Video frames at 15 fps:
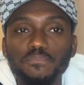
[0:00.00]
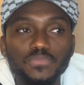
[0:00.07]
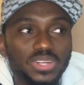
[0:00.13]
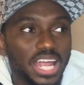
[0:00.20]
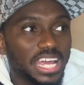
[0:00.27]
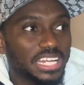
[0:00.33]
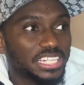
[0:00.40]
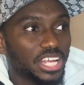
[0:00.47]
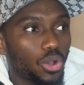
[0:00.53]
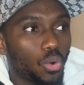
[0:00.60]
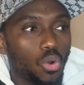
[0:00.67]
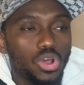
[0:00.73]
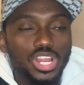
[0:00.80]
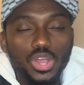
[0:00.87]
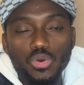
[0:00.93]
Like the
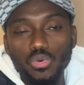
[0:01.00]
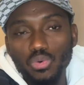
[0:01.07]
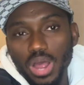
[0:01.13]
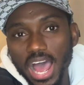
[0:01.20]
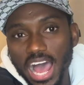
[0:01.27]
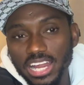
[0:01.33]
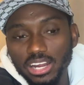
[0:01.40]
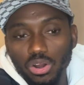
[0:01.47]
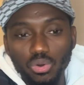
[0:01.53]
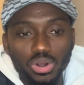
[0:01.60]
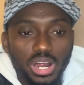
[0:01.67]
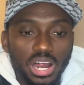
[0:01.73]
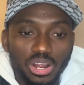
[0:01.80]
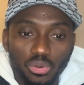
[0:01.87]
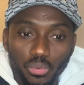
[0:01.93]
goalie had
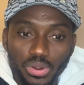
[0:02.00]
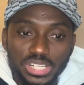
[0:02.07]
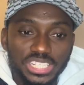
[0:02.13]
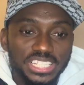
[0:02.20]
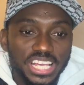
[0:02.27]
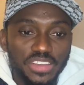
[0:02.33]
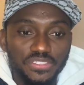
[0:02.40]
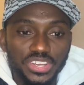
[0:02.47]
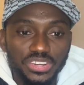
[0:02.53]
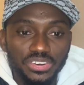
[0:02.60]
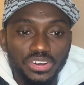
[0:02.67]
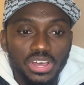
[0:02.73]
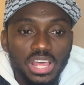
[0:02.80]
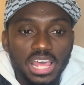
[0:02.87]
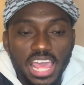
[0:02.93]
a great save,
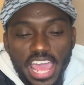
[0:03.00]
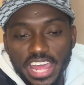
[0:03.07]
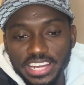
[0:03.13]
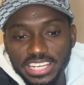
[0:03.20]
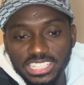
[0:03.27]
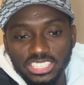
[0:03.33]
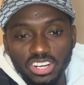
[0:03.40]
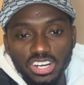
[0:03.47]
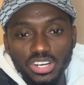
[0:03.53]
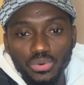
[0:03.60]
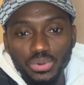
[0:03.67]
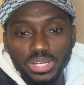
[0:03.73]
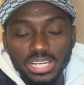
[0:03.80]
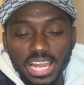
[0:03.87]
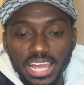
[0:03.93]
and they started
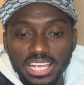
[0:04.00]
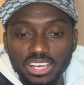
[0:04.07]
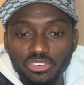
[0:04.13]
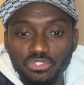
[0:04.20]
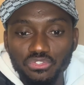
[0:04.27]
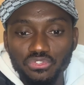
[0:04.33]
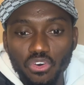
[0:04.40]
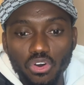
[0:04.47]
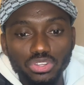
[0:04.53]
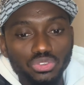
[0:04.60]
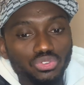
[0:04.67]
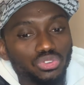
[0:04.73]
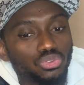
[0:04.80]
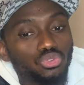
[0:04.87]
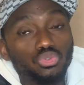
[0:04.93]
with like a
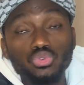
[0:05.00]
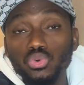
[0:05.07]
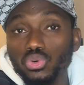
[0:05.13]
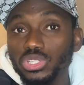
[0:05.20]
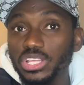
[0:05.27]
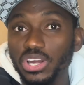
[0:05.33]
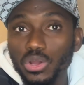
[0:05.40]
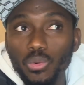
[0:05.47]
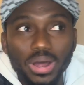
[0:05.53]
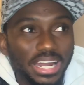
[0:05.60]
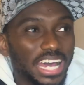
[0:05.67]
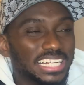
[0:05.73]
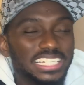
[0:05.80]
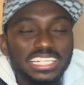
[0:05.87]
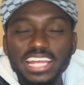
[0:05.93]
4-2-3-1.
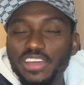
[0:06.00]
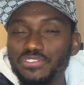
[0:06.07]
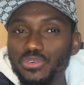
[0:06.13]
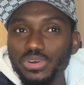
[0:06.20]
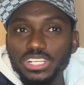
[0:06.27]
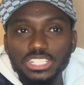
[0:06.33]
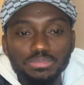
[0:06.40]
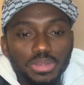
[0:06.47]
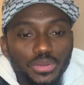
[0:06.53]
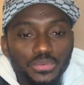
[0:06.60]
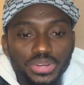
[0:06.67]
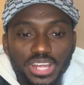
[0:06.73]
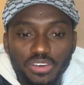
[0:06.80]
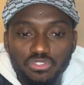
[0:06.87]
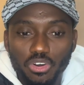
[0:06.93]
I think everyone is playing
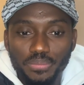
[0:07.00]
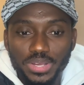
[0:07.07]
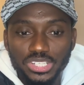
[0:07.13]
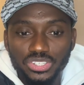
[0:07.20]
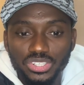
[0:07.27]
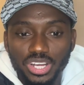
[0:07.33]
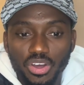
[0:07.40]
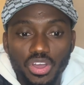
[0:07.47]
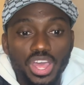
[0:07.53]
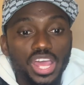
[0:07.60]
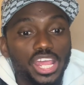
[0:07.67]
with that formation now.